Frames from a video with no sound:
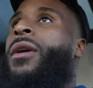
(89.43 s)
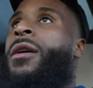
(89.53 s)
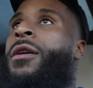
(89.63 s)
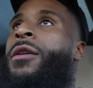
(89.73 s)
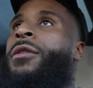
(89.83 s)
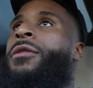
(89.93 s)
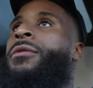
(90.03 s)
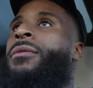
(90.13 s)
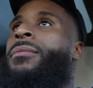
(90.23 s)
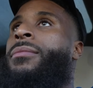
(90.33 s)

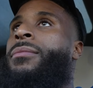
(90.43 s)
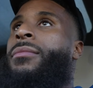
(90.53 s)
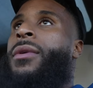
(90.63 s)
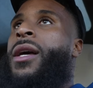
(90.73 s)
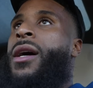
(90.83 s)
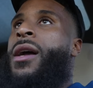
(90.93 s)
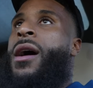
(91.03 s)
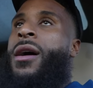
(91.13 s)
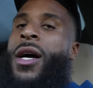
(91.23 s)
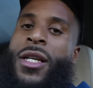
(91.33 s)
um yeah,
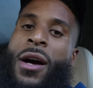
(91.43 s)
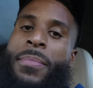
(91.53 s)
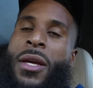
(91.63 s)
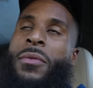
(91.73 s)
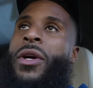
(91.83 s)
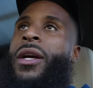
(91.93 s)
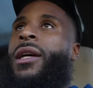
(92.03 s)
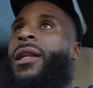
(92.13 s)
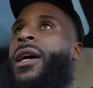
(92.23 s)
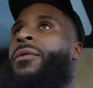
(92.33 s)
y'all, as y'all peep, we in
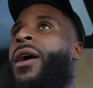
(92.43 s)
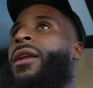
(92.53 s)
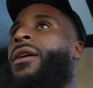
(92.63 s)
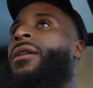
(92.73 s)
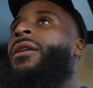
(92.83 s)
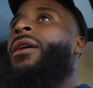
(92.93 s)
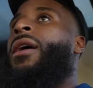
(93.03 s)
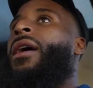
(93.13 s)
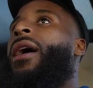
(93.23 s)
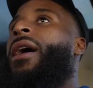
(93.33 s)
Atlanta right now.
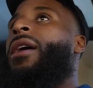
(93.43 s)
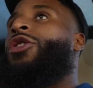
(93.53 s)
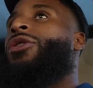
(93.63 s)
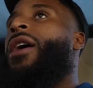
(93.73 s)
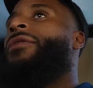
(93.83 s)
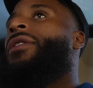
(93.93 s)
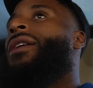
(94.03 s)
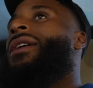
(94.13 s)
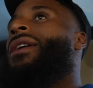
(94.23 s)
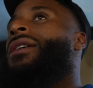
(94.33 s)
And traffic
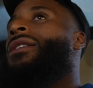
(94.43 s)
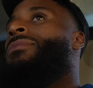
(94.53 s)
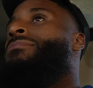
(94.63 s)
is